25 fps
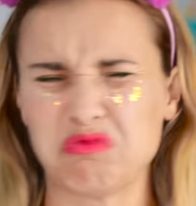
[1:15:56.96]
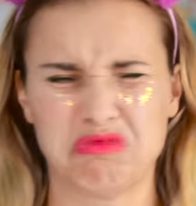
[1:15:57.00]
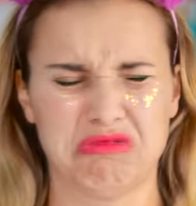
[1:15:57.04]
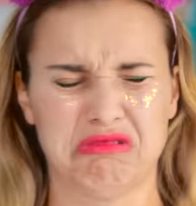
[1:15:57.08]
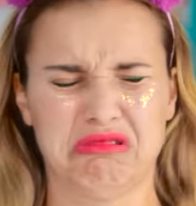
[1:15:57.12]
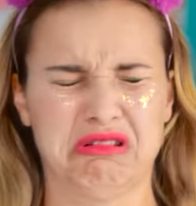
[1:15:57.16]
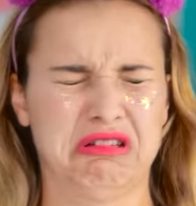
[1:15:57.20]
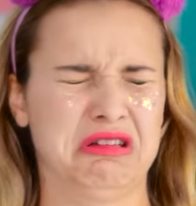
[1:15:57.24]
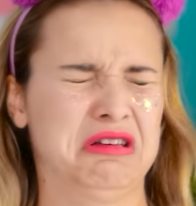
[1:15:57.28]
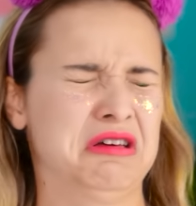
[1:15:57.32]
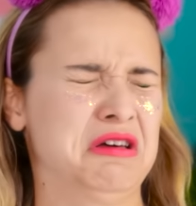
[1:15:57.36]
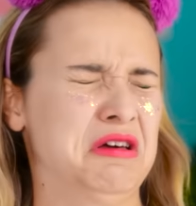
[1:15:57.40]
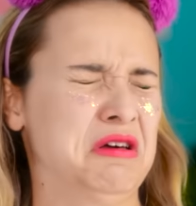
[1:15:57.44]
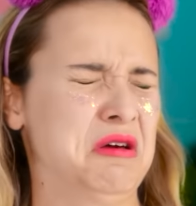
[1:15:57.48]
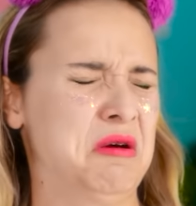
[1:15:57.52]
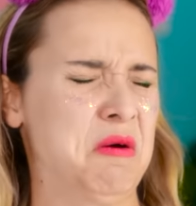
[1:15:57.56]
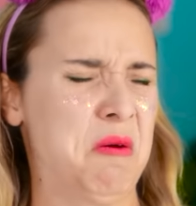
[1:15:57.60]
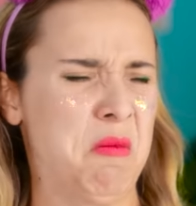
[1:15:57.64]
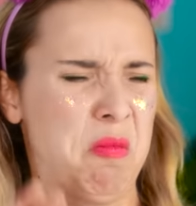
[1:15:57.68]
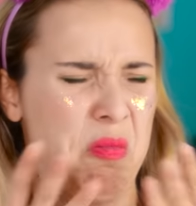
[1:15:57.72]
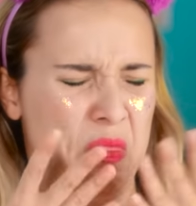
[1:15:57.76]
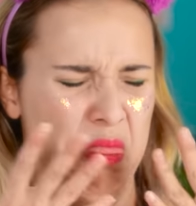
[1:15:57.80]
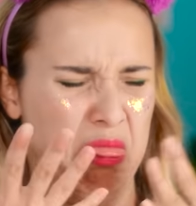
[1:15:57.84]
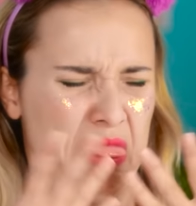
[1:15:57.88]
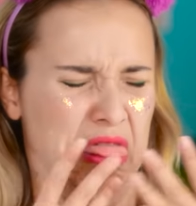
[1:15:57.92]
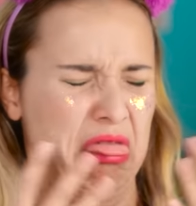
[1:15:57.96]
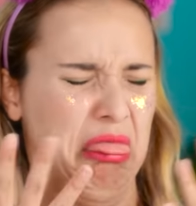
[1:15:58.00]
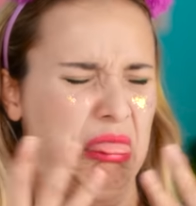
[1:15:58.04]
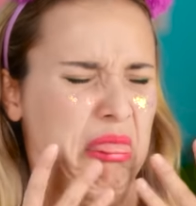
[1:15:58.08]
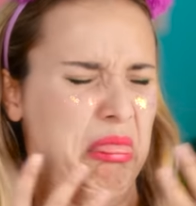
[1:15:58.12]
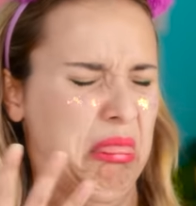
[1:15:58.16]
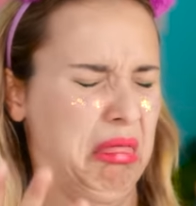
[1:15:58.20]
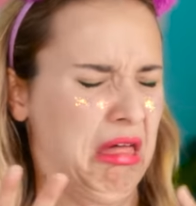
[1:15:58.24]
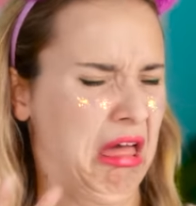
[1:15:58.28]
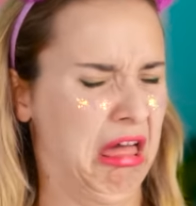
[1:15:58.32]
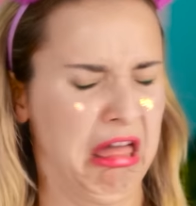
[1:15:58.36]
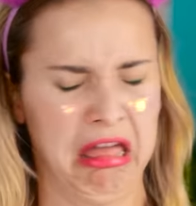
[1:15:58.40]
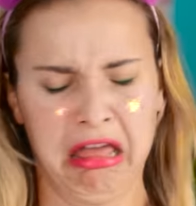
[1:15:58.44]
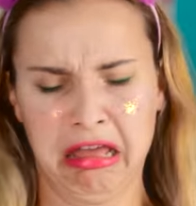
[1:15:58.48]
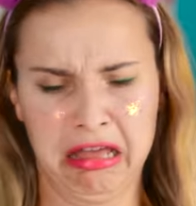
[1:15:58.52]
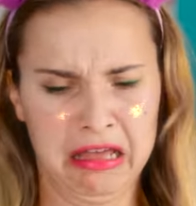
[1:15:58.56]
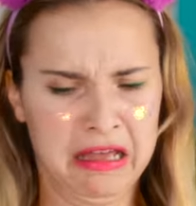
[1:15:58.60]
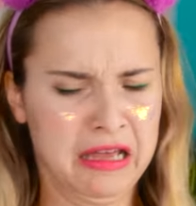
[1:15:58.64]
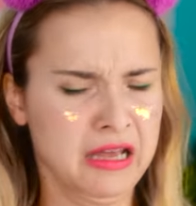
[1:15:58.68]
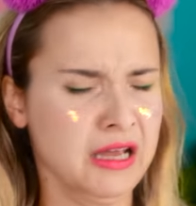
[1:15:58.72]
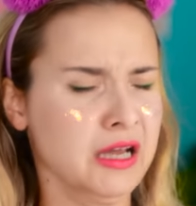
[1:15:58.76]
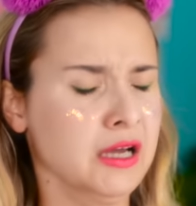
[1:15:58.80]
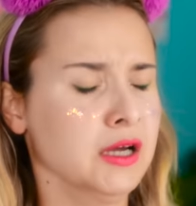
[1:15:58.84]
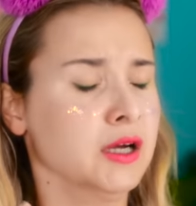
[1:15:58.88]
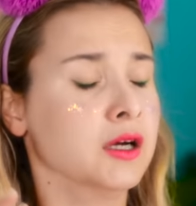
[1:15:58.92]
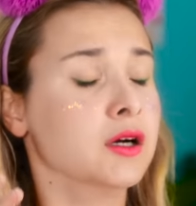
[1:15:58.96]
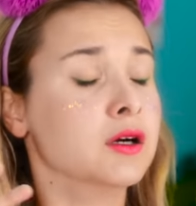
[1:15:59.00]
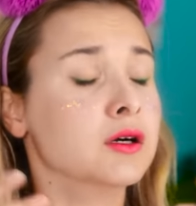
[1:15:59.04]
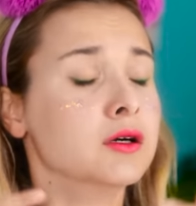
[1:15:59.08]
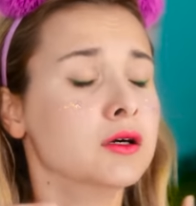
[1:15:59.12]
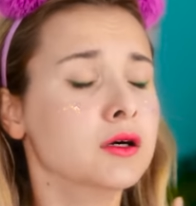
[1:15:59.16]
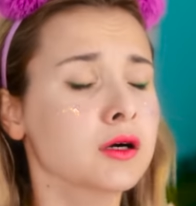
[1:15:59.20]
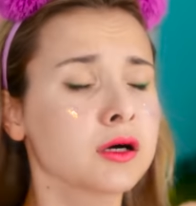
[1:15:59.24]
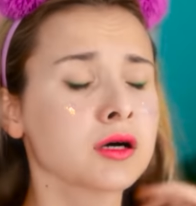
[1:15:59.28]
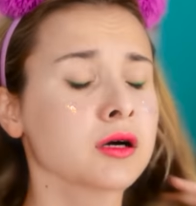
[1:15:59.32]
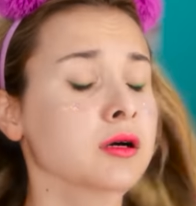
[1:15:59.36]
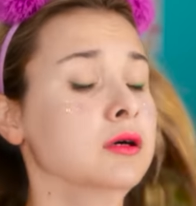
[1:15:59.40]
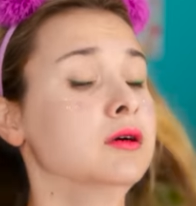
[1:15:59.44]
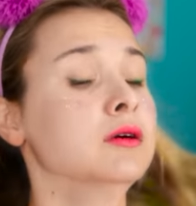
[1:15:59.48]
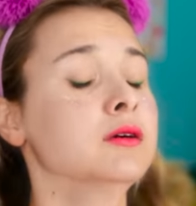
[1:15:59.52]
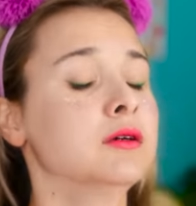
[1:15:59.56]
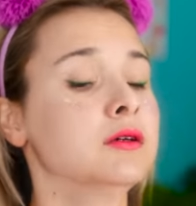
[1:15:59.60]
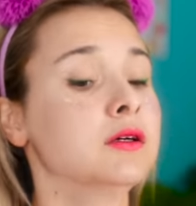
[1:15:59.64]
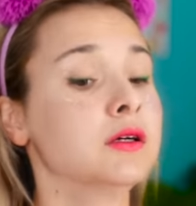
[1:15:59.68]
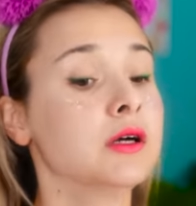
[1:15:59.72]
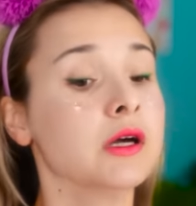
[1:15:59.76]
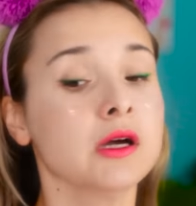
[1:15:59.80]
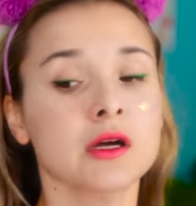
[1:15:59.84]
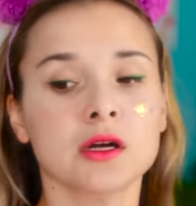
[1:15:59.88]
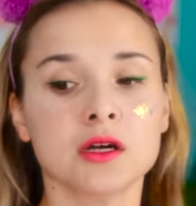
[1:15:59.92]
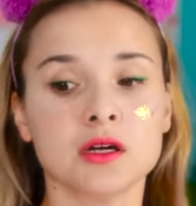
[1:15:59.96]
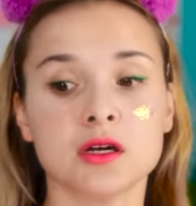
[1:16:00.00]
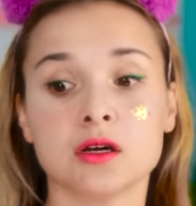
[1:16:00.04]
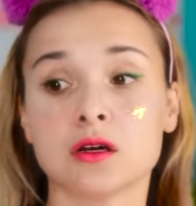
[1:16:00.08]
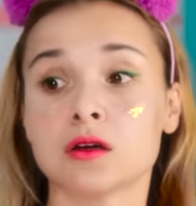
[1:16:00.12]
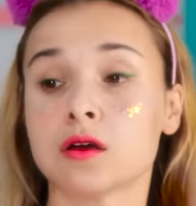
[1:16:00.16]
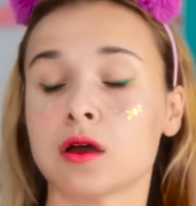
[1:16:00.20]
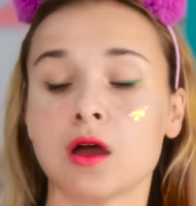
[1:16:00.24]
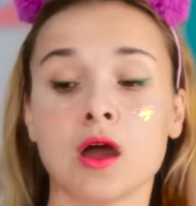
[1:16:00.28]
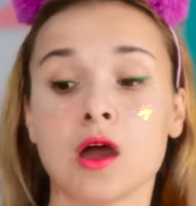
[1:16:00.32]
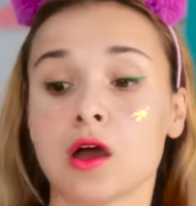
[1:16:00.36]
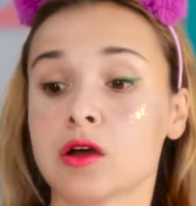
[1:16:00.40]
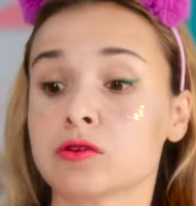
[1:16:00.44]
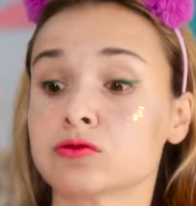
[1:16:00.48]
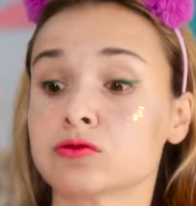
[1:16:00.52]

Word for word: I need some mouthwash. It's over. Hey,